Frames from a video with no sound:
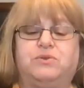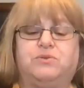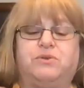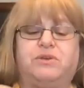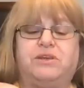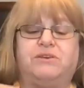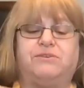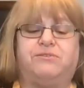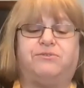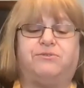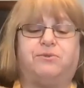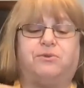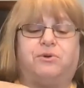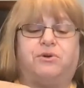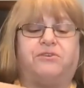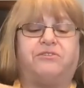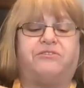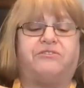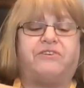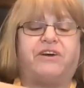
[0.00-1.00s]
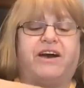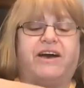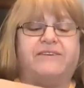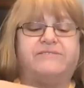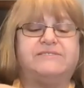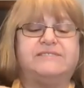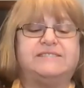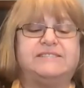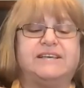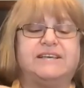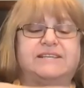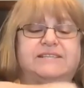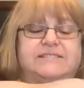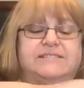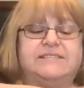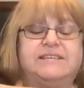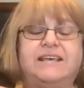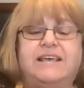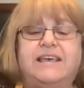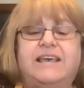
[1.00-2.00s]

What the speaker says: 3, 4, 5, 6,